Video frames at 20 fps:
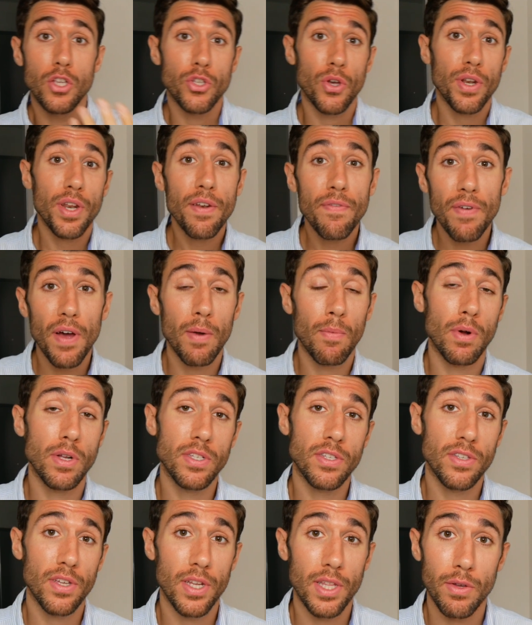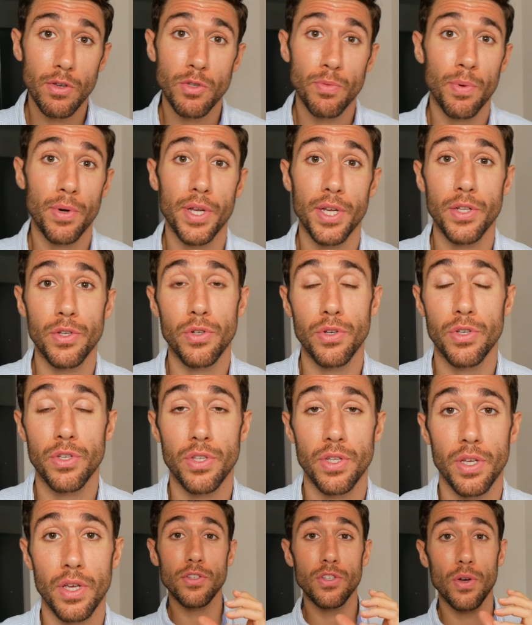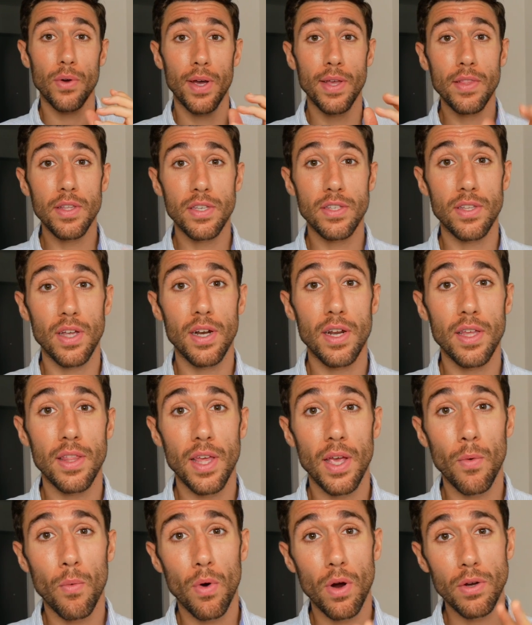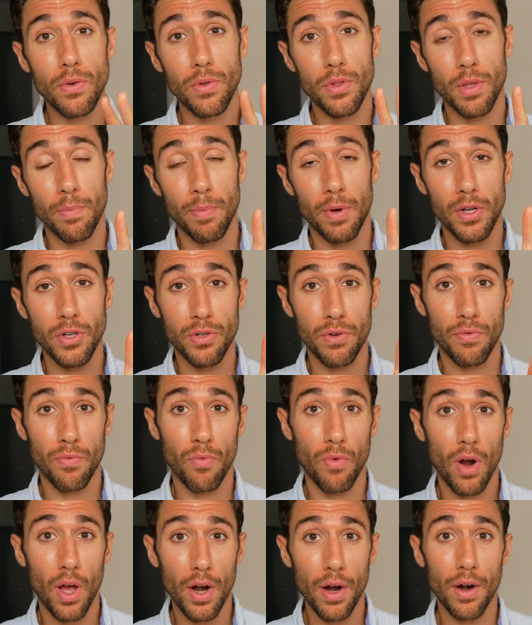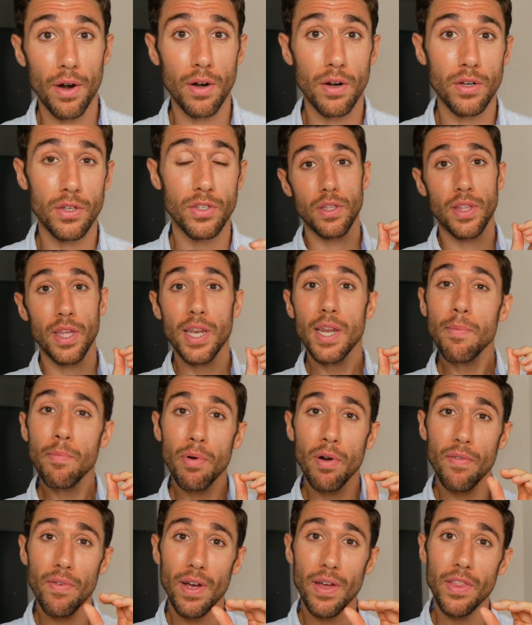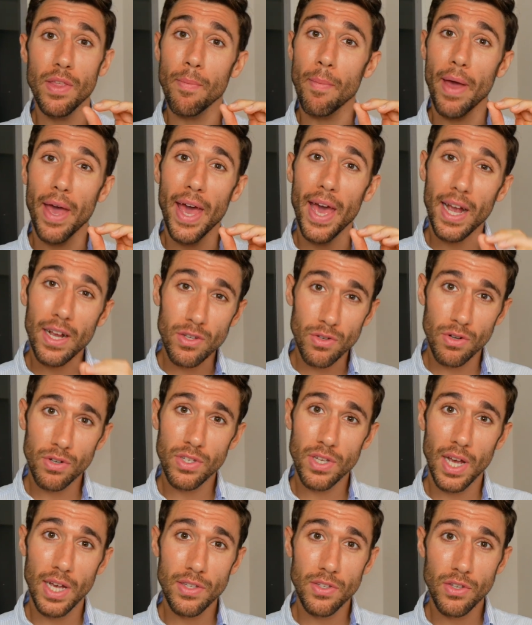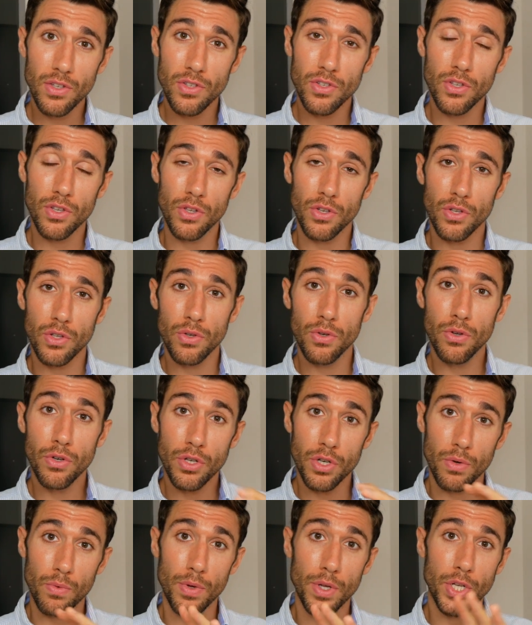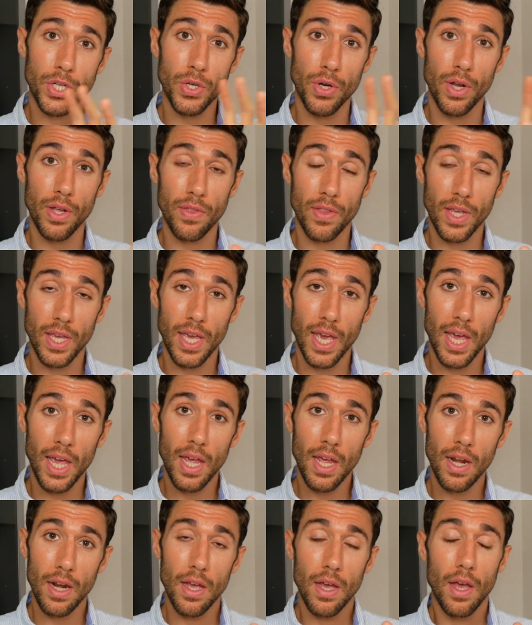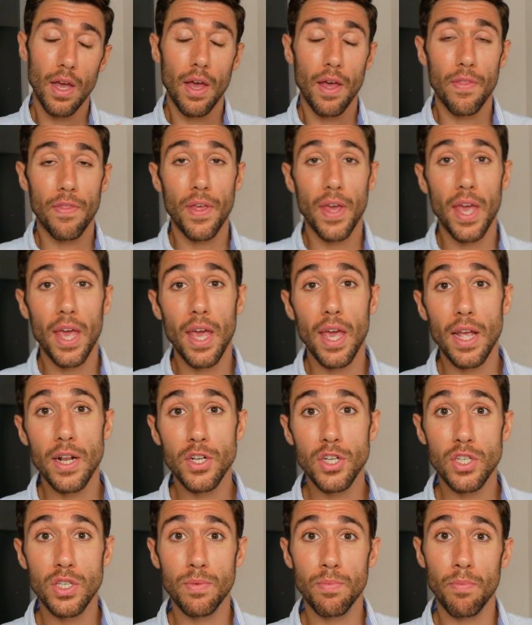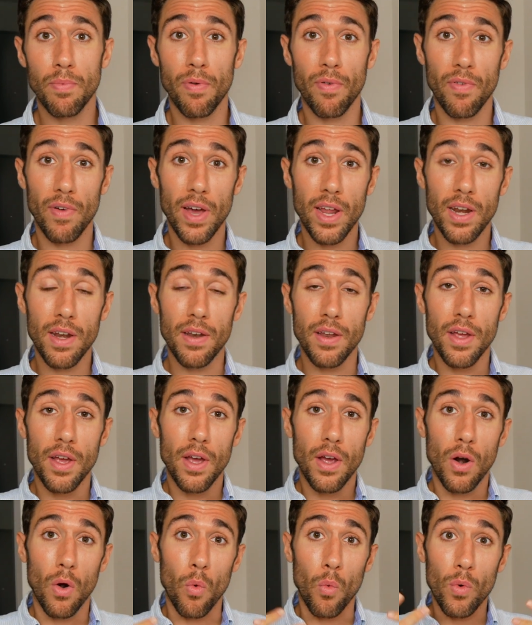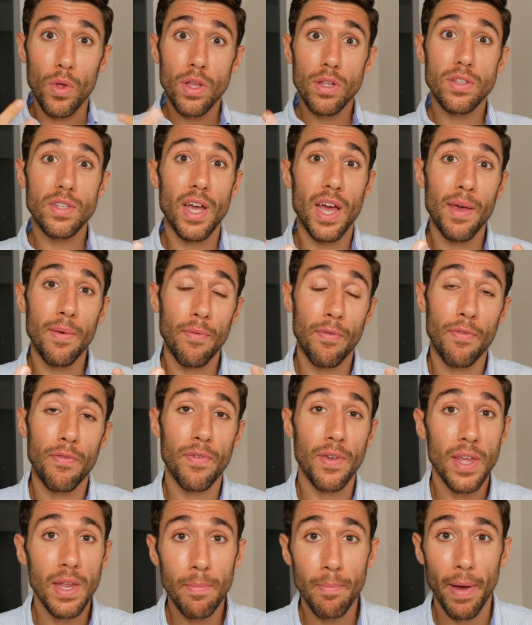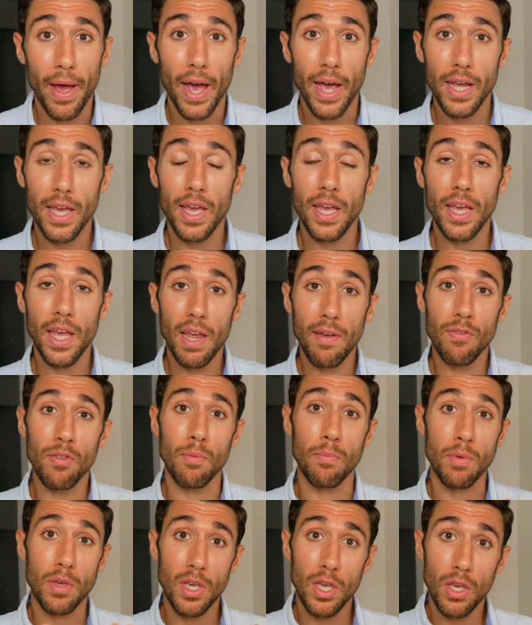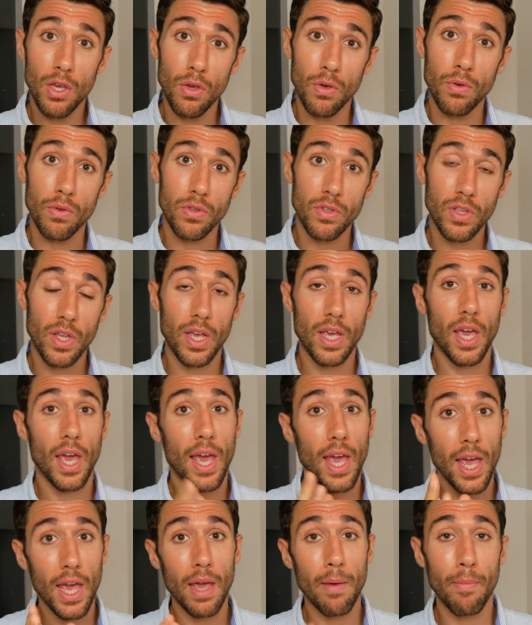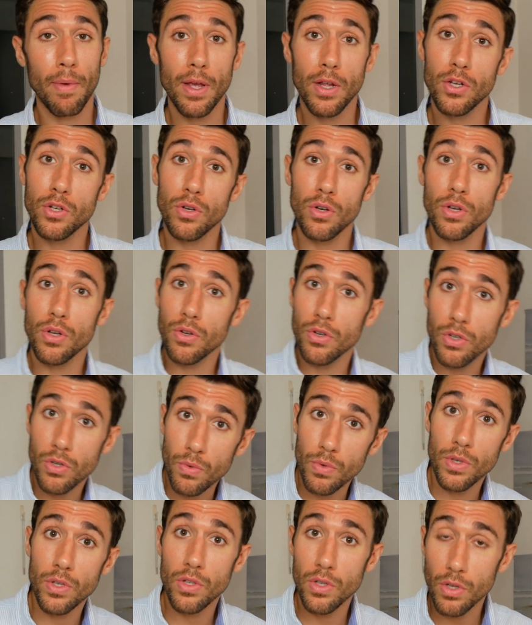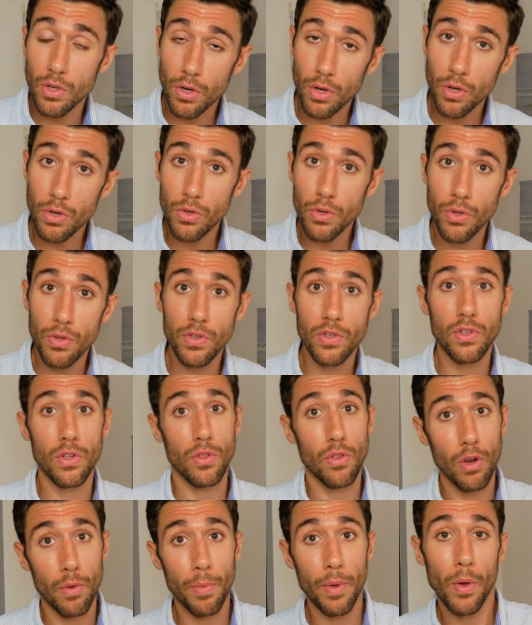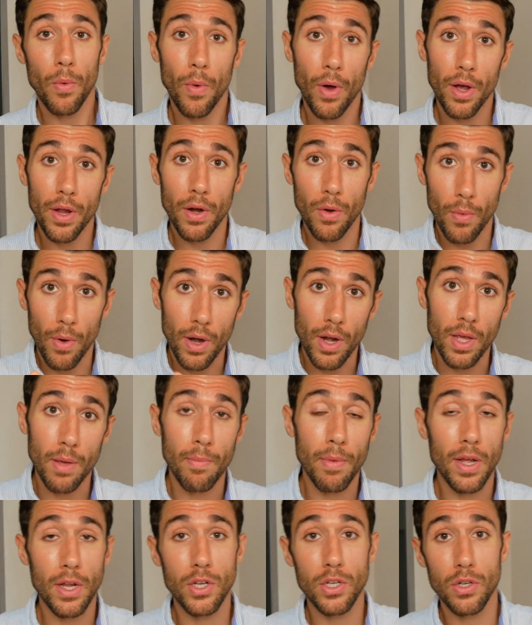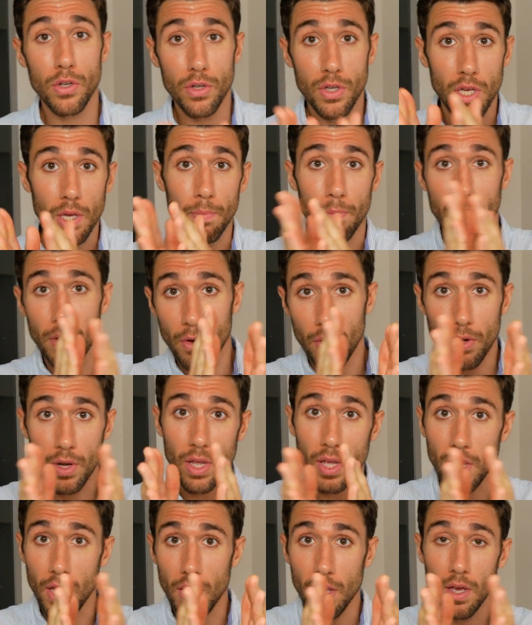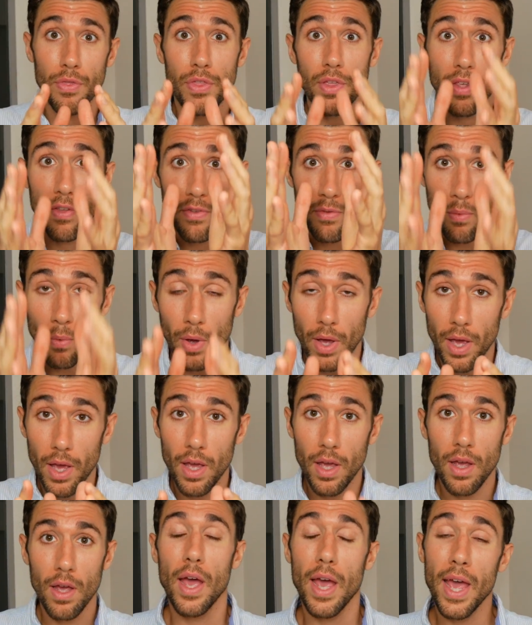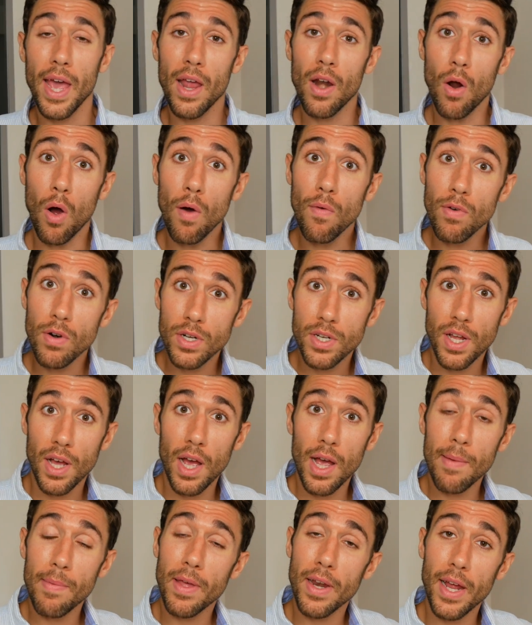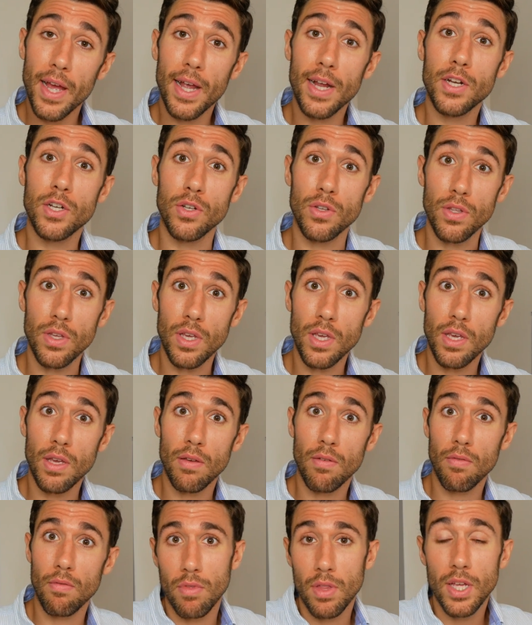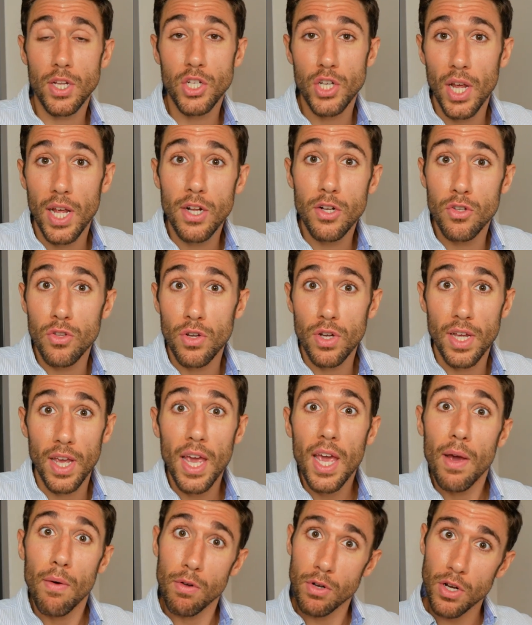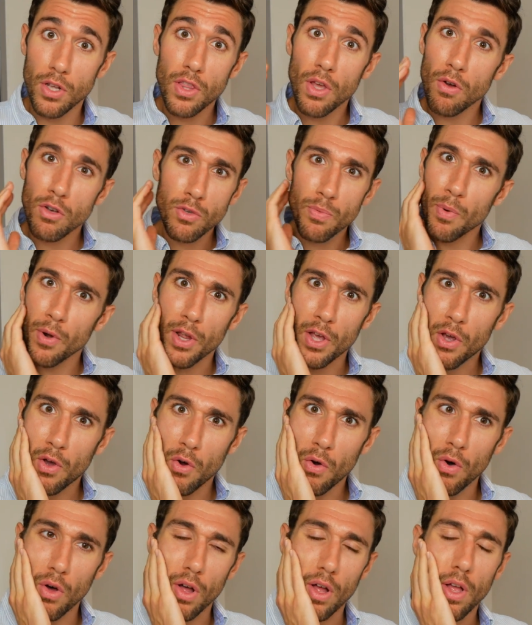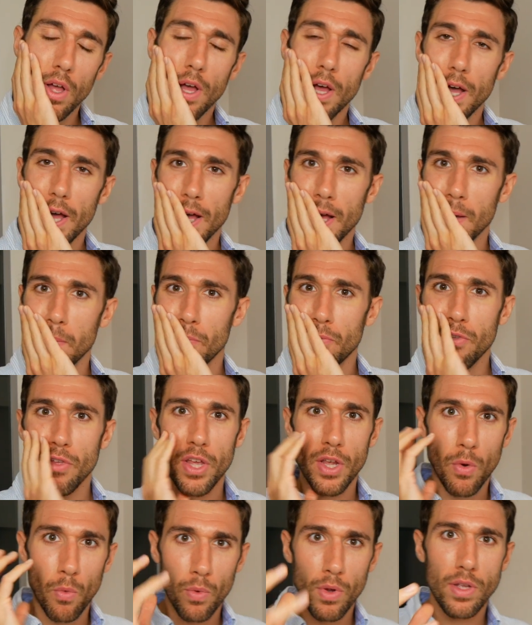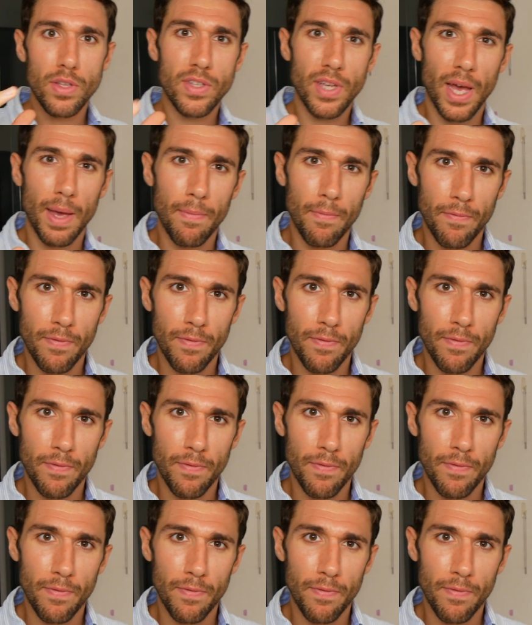So I did find one study that was pretty interesting. So in the study, they worked with a bunch of runners. They didn't provide them exercises to do to retrain the gait, they just provided real-time feedback and gave them cues like, hey, make sure you're squeezing your glutes a little bit while you're running. Make sure you're keeping your knee this way. And over time, that actually, they changed their gait, which I thought was pretty cool. Um, so like real-time